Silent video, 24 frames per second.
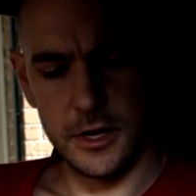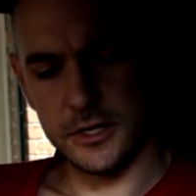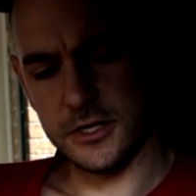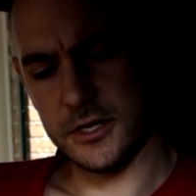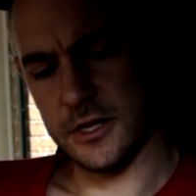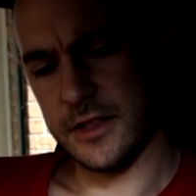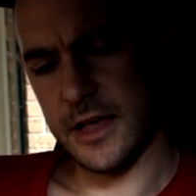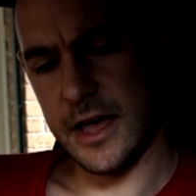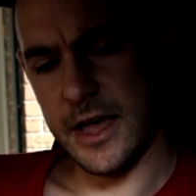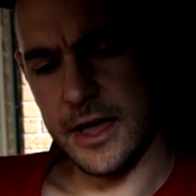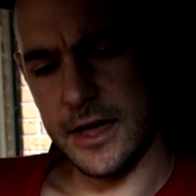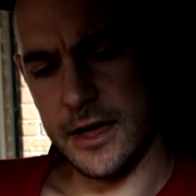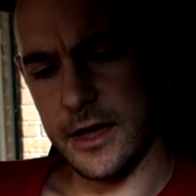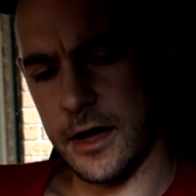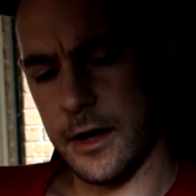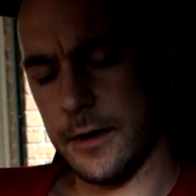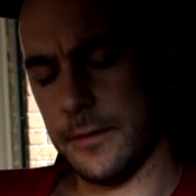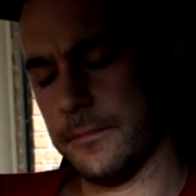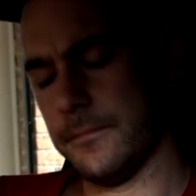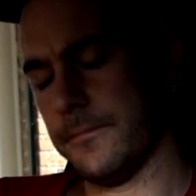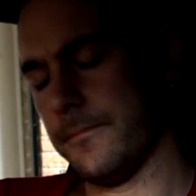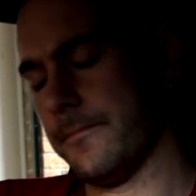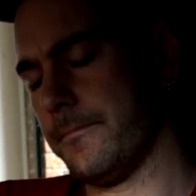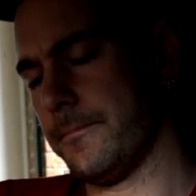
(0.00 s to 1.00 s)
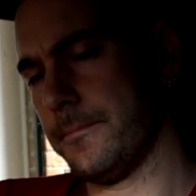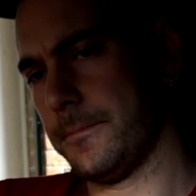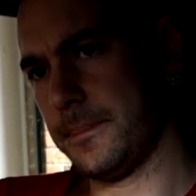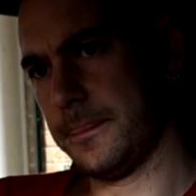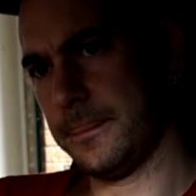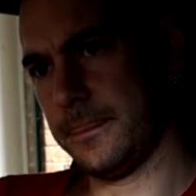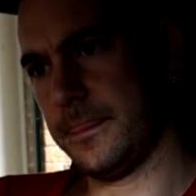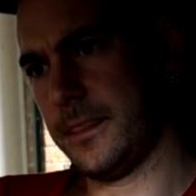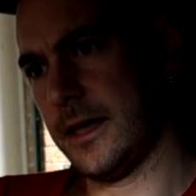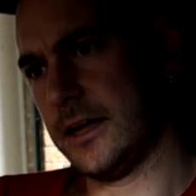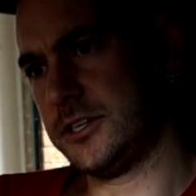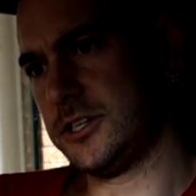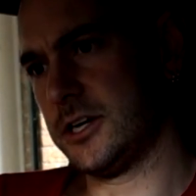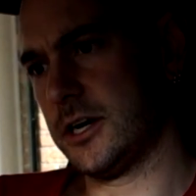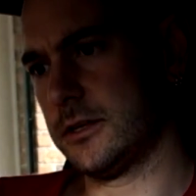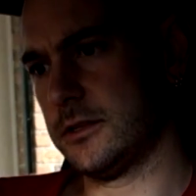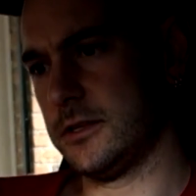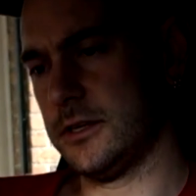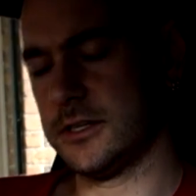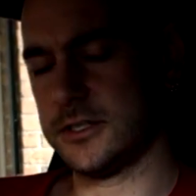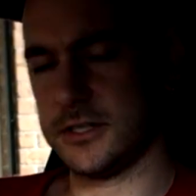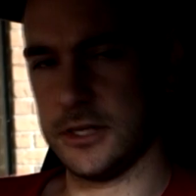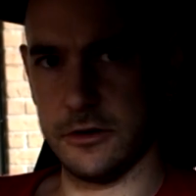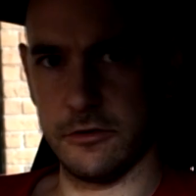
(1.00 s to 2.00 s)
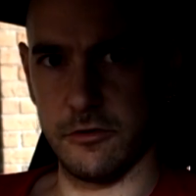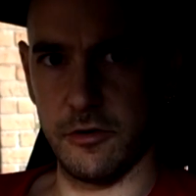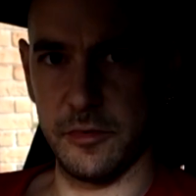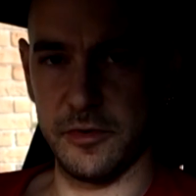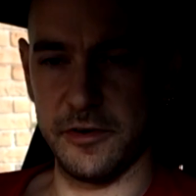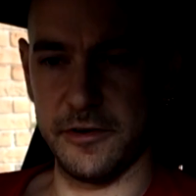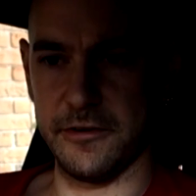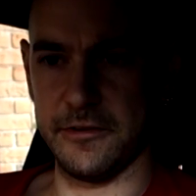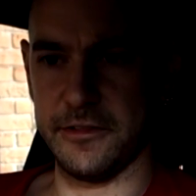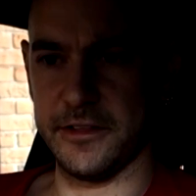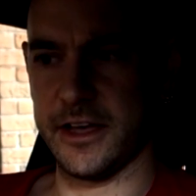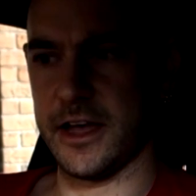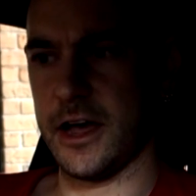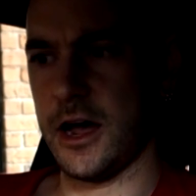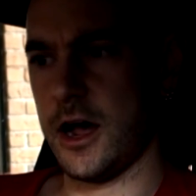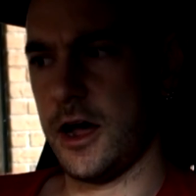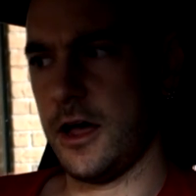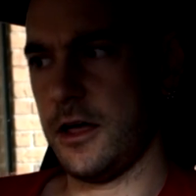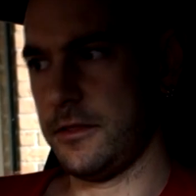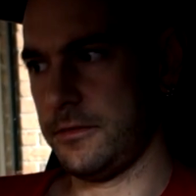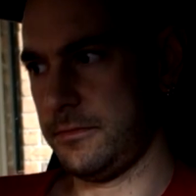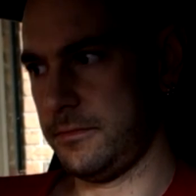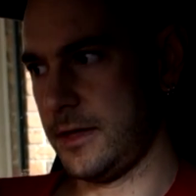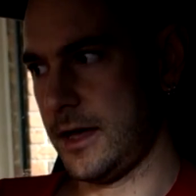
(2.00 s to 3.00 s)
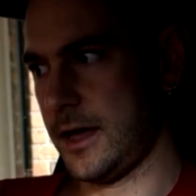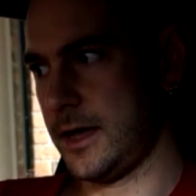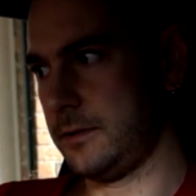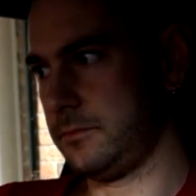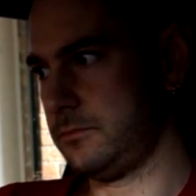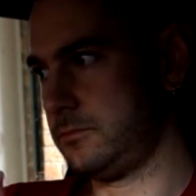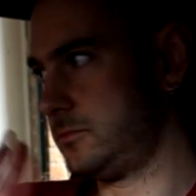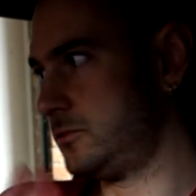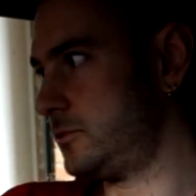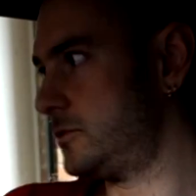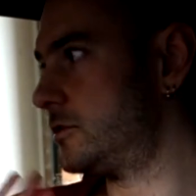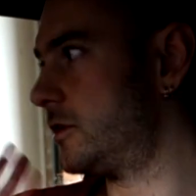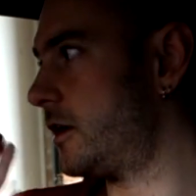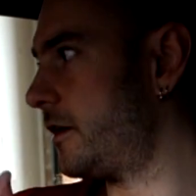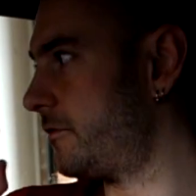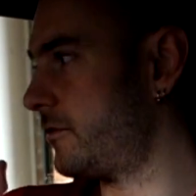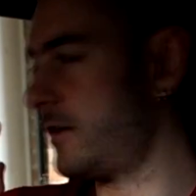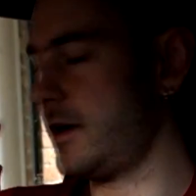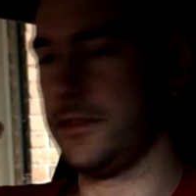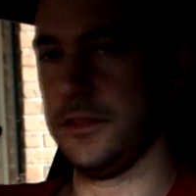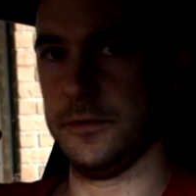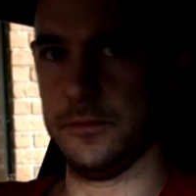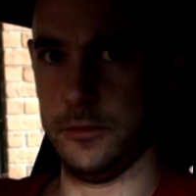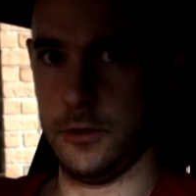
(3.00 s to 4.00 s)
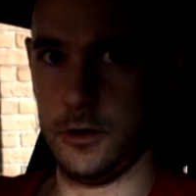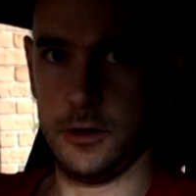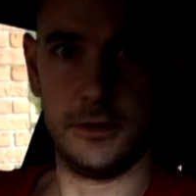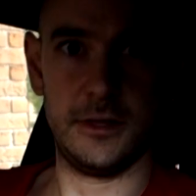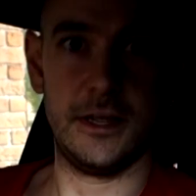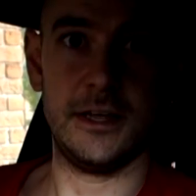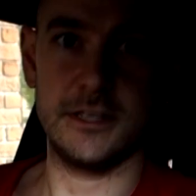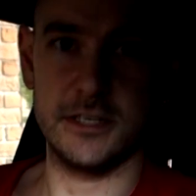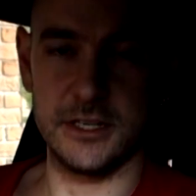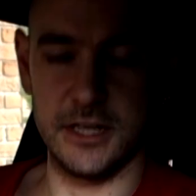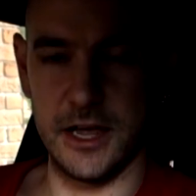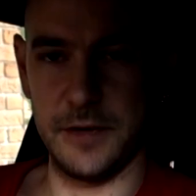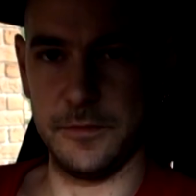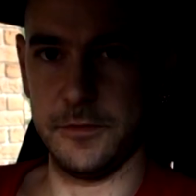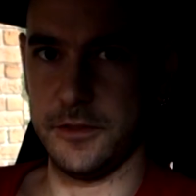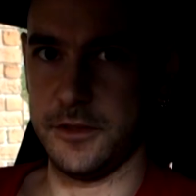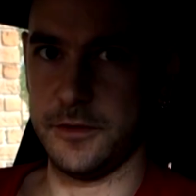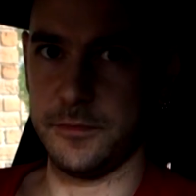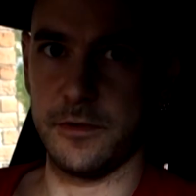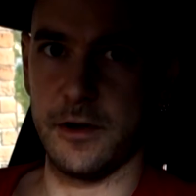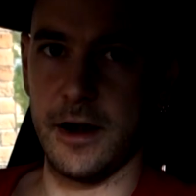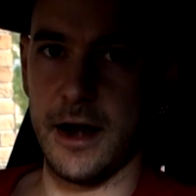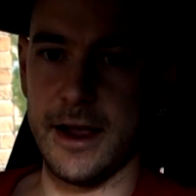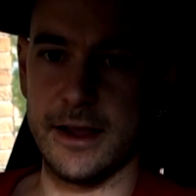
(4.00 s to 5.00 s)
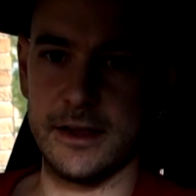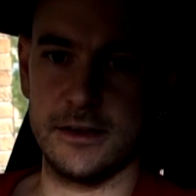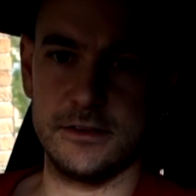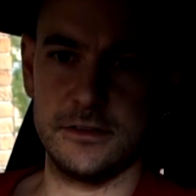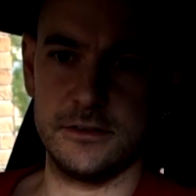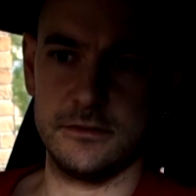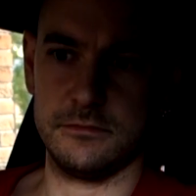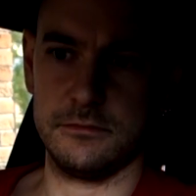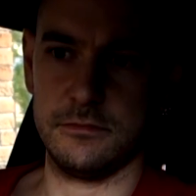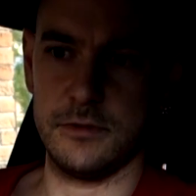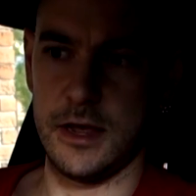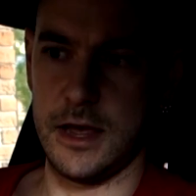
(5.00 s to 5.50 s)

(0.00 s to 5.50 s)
So they chuck the accelerometer in the car, they drive around the block, they slam on the brakes,